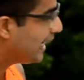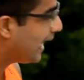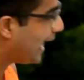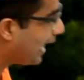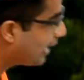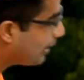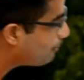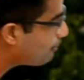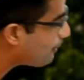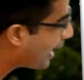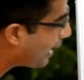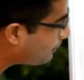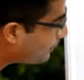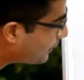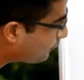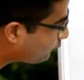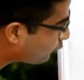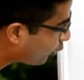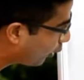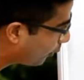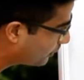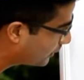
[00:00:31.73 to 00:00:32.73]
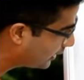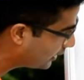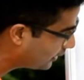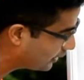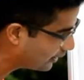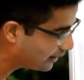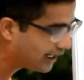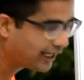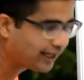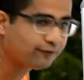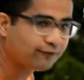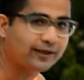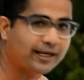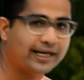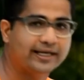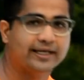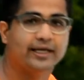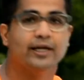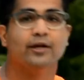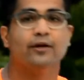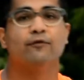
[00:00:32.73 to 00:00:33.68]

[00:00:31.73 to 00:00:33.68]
and mapped from the lifeline.